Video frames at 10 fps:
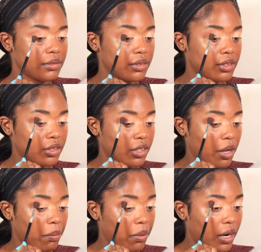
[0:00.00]
Just going to
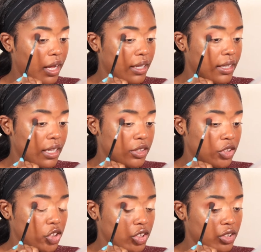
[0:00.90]
apply that
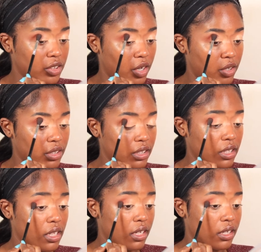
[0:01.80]
just under
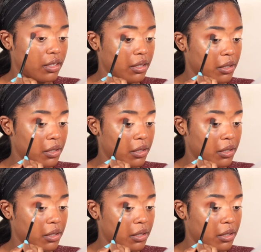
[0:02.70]
the